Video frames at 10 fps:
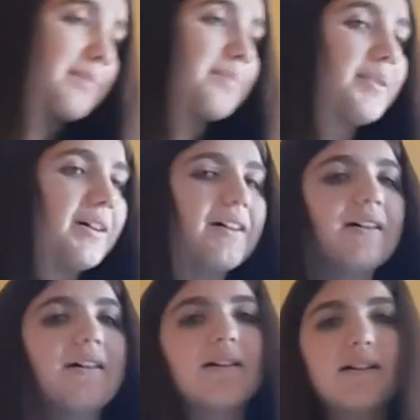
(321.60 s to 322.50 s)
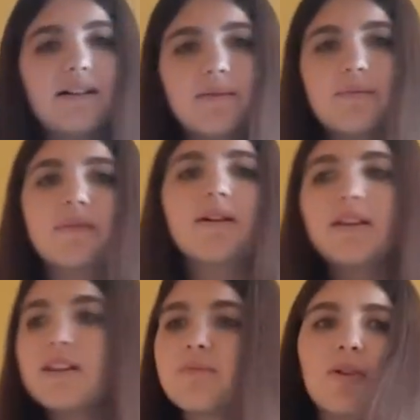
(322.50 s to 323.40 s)
But at
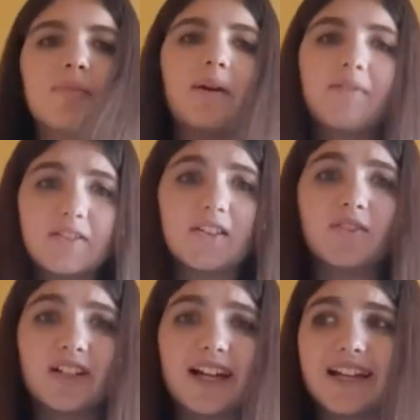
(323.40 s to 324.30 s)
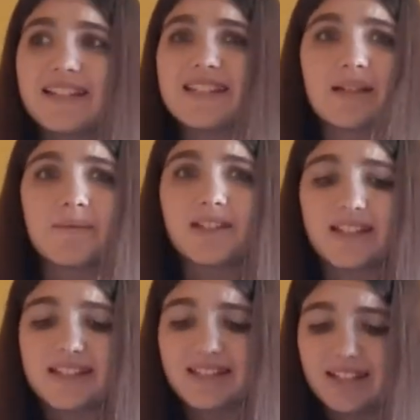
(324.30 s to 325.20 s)
this point, by 1549,
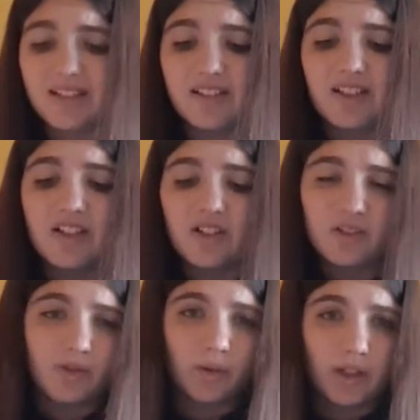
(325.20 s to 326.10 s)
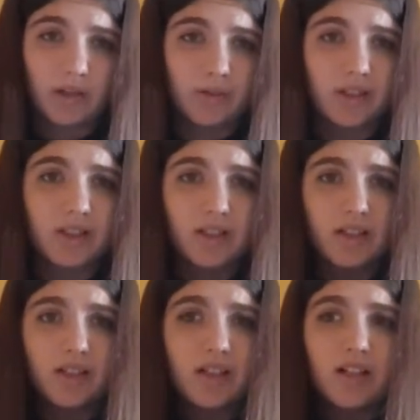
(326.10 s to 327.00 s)
Somerset still controlled Edward.
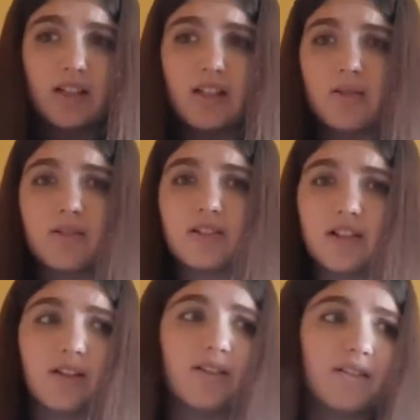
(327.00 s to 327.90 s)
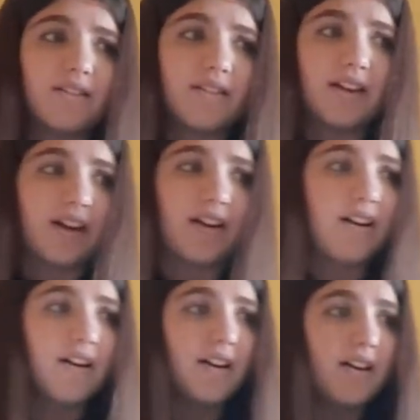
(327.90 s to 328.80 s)
He was still there,
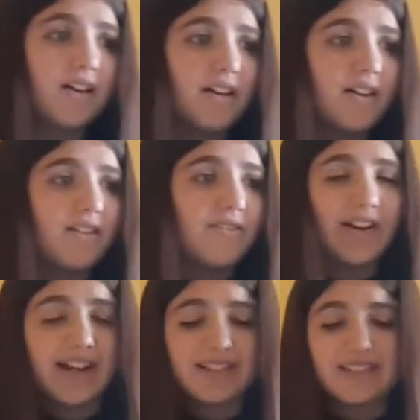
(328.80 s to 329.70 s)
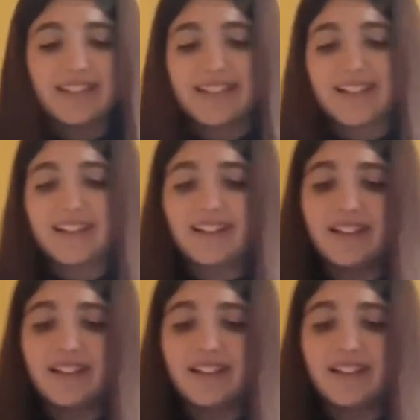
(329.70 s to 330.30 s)
right next to the king.